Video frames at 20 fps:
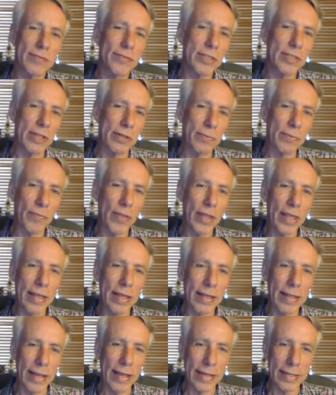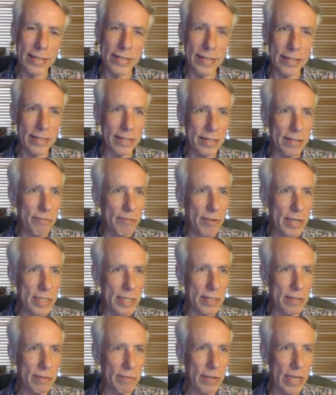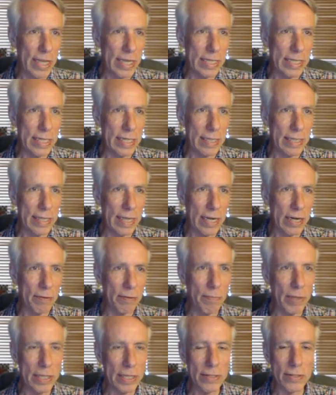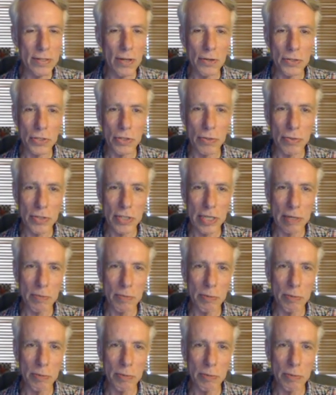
So that's the defensive idea there. But this also seems to